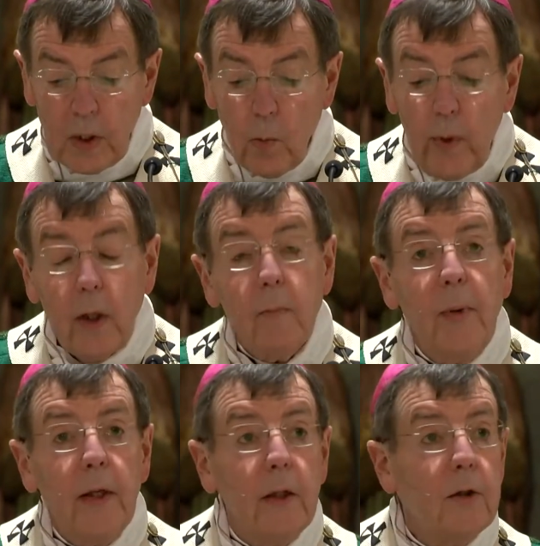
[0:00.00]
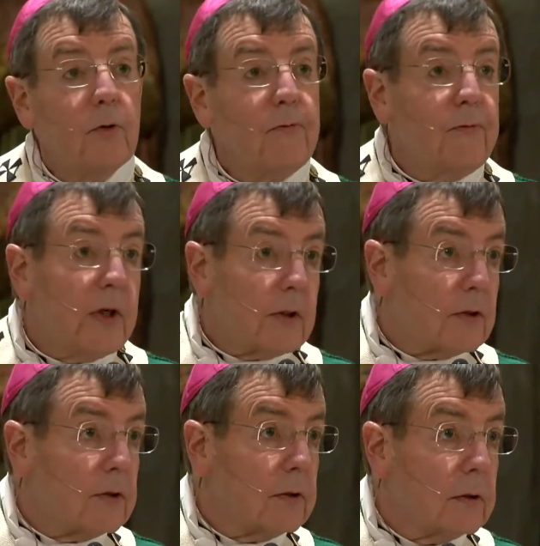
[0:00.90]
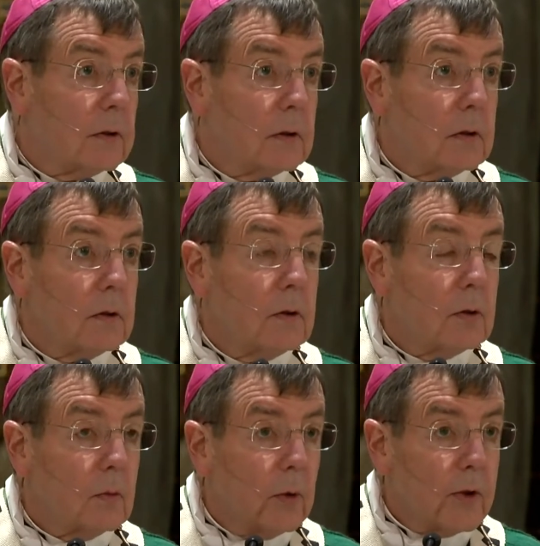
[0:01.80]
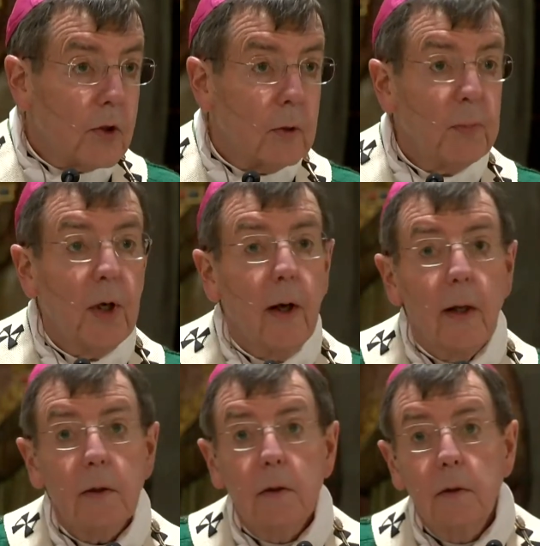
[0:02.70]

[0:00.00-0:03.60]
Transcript: We are made fit to worship God,